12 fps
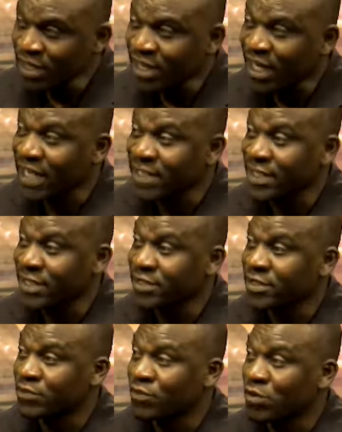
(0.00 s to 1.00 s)

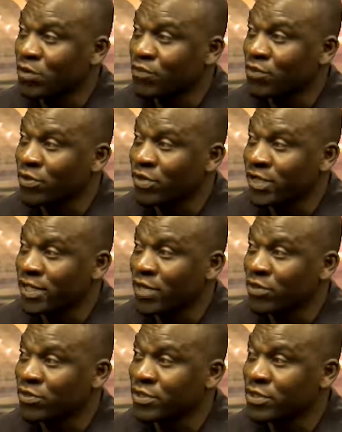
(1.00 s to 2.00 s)
catalyst for Red
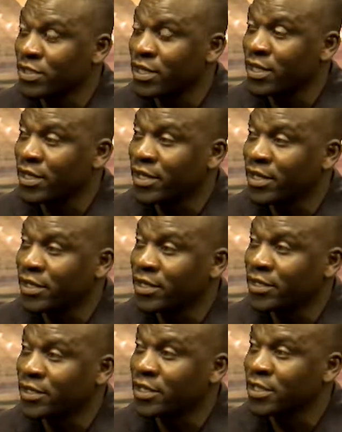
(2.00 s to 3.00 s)
Arrows
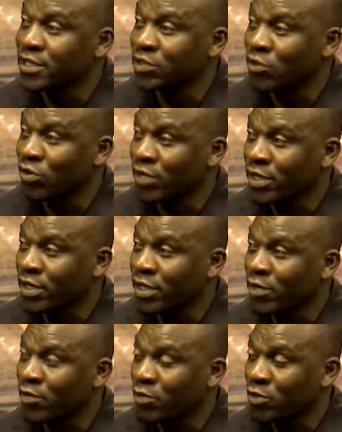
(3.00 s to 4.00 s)
scoring
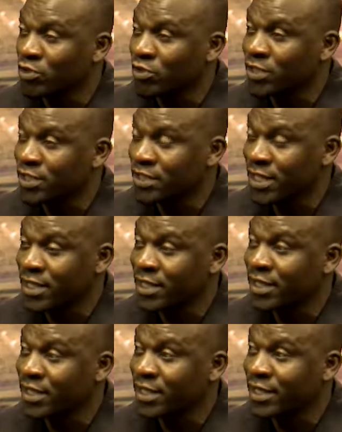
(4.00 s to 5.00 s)
opportunities. I
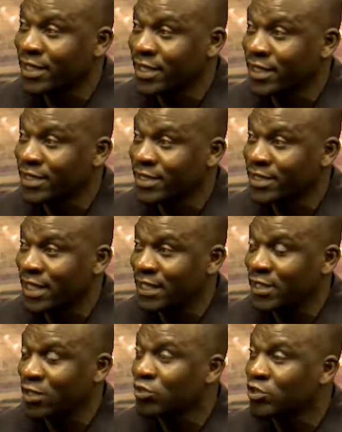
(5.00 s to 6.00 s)
think he created and
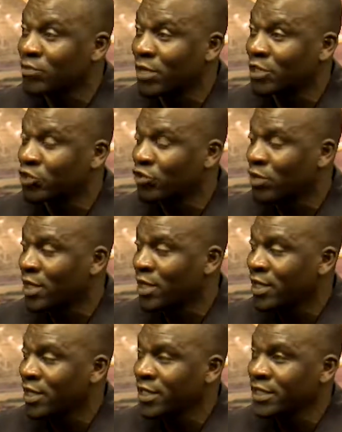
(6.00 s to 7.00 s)
he looked mature
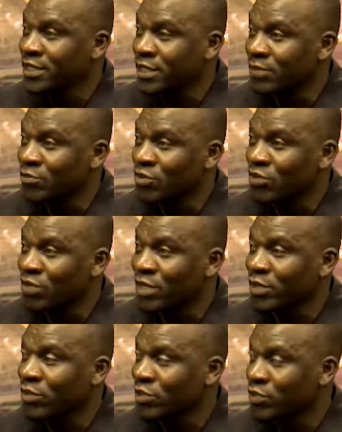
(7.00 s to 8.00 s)
in terms of what
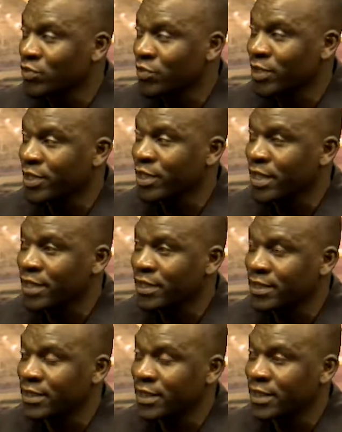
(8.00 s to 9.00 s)
he was doing.
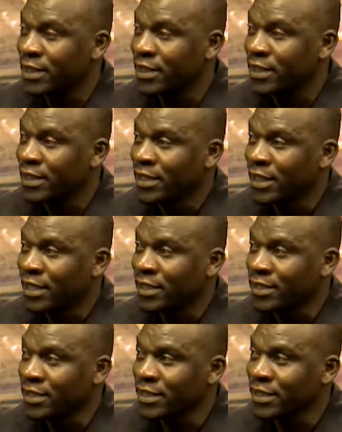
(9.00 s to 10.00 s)
And I
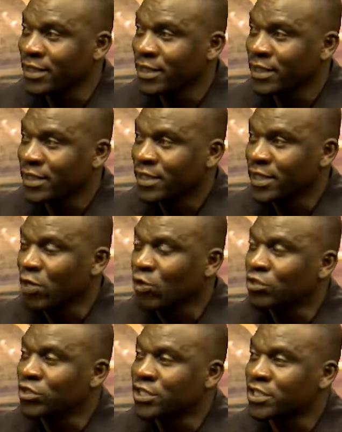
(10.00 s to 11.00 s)
think they
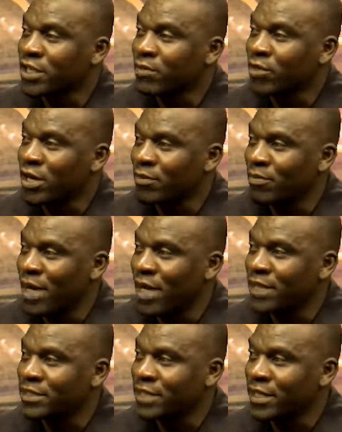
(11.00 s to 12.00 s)
looked stable and
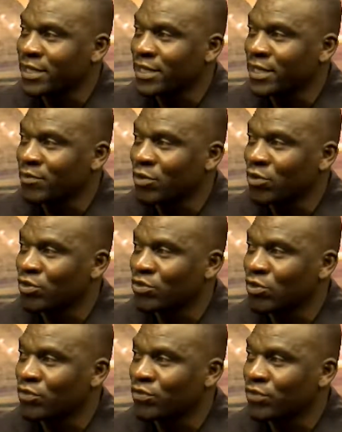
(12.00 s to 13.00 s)
balanced, I think, because
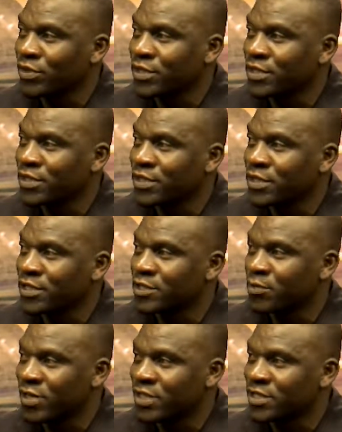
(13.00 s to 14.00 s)
of his
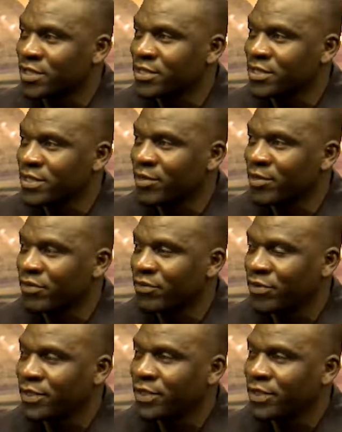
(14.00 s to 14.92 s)
presence in the midfield.